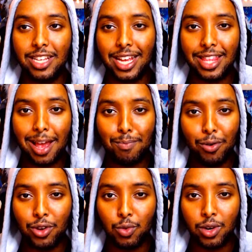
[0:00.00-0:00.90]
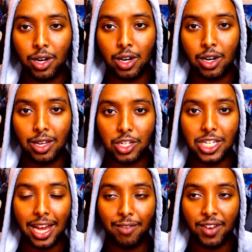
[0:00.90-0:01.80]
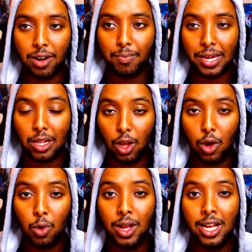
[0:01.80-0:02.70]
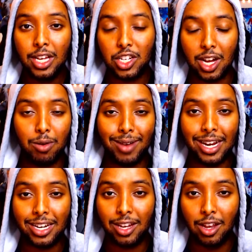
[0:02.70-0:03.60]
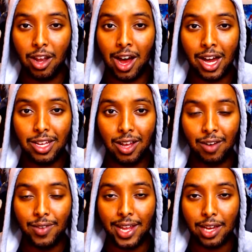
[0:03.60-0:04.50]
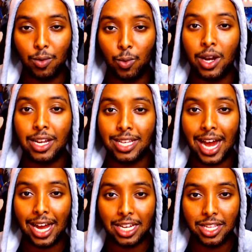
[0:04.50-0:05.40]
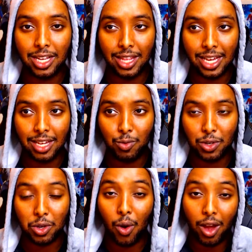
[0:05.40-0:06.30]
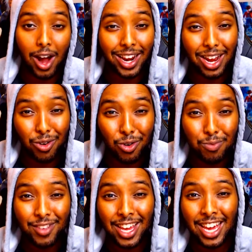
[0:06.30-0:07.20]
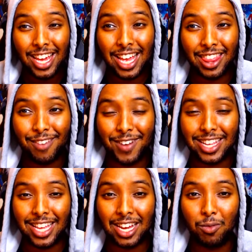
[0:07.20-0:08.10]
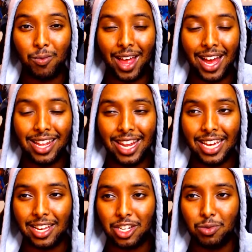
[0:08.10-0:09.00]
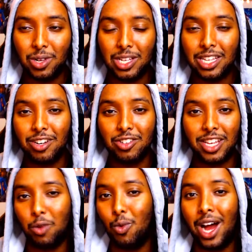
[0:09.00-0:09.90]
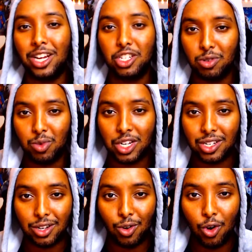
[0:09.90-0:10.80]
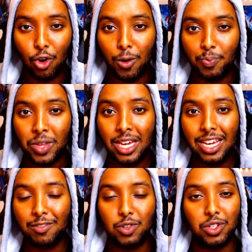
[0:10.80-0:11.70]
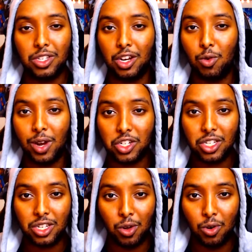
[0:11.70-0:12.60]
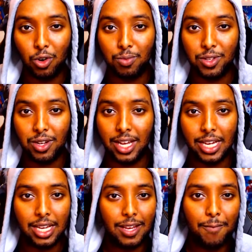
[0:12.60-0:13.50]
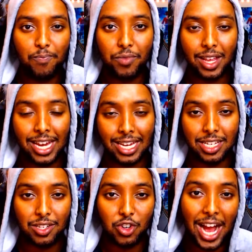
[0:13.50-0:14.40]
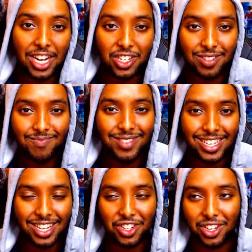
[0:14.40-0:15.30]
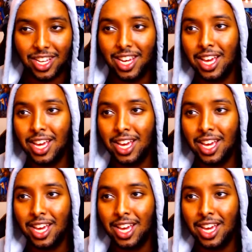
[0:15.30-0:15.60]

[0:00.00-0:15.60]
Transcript: at that point where she's at a very big low. She got reminded a lot of like what exactly like was going on at home and the fact that at like she really didn't understand why she was rushing to go home if she was just going to rush to go home to like I guess trash essentially.